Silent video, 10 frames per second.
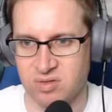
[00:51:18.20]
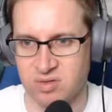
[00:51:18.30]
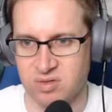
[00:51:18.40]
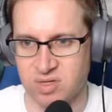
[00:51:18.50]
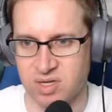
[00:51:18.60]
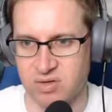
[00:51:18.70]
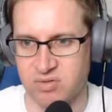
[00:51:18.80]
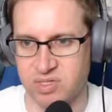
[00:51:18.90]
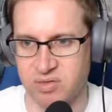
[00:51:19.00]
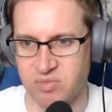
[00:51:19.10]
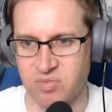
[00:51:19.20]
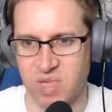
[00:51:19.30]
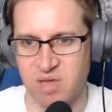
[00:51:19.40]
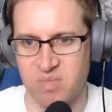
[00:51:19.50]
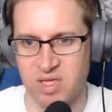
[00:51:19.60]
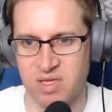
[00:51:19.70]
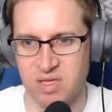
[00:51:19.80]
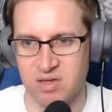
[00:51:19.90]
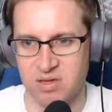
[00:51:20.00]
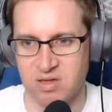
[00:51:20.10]
Okay, hold on.
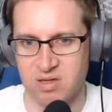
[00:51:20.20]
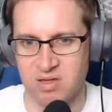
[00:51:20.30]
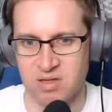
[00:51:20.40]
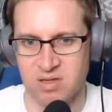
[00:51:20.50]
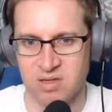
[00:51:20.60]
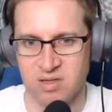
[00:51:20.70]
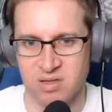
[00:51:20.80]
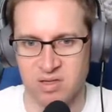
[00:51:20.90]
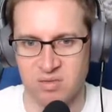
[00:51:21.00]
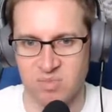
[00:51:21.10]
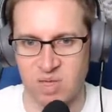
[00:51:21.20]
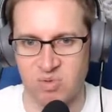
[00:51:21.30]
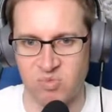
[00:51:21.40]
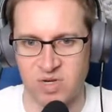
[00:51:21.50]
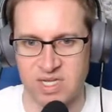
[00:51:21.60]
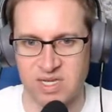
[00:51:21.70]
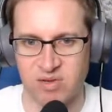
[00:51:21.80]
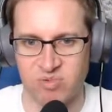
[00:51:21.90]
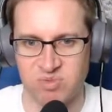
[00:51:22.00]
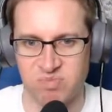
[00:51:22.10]
Maybe when he
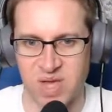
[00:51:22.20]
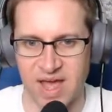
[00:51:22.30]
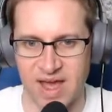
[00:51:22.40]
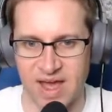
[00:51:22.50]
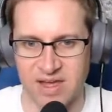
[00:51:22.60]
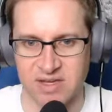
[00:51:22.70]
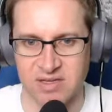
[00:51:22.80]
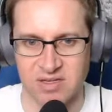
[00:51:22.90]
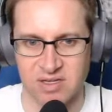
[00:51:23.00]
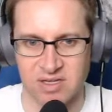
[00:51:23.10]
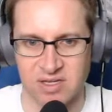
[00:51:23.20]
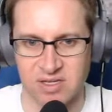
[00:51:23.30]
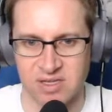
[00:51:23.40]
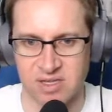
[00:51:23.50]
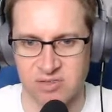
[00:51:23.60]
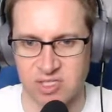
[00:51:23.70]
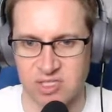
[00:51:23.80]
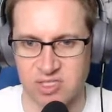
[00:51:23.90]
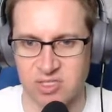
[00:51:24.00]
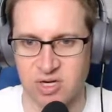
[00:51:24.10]
comes back, they'll
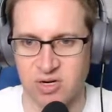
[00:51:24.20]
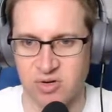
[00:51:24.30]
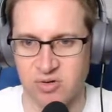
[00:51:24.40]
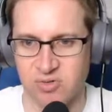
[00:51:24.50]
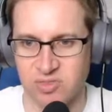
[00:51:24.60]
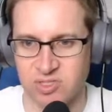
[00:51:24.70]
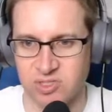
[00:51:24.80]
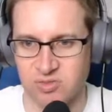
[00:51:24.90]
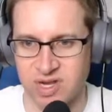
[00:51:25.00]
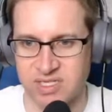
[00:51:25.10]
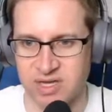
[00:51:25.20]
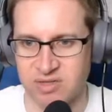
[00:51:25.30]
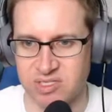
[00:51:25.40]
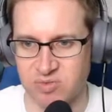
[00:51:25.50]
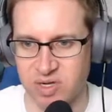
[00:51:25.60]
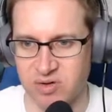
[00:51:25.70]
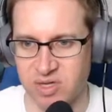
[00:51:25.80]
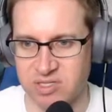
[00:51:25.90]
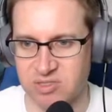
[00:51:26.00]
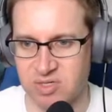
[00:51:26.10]
just go straight down this way.
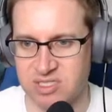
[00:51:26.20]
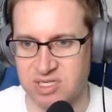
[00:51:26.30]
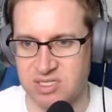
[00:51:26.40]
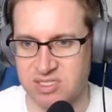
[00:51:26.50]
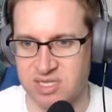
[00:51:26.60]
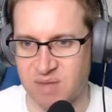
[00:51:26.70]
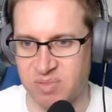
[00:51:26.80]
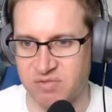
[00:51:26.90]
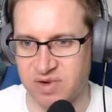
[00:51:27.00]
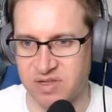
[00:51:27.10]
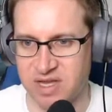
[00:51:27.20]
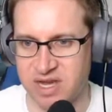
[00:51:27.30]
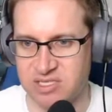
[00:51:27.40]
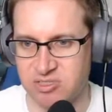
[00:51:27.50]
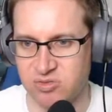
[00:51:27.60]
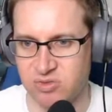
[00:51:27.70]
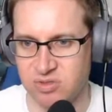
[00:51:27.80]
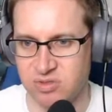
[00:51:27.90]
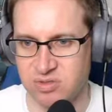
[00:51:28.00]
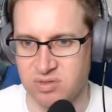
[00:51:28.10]
Okay, so he's going to stop in front of the high
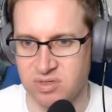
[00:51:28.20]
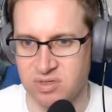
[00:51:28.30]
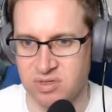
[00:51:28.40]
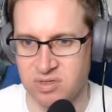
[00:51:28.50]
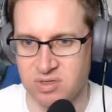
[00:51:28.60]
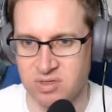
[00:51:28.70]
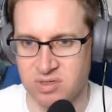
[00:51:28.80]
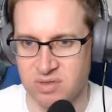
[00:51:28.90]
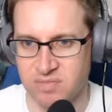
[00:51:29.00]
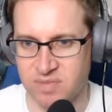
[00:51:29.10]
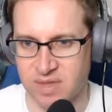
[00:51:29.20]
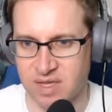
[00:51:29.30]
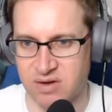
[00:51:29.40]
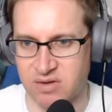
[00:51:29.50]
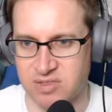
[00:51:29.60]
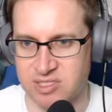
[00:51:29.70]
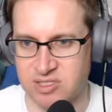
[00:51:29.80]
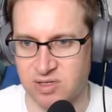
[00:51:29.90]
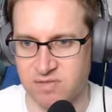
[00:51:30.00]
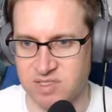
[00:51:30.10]
school and all these
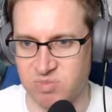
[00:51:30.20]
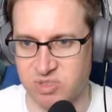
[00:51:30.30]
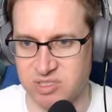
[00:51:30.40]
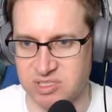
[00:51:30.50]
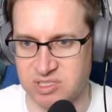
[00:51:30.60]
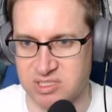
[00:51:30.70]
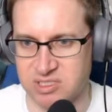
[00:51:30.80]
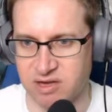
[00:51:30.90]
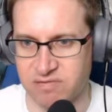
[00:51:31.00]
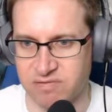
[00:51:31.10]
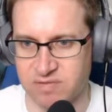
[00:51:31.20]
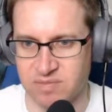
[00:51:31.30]
service buildings and stuff.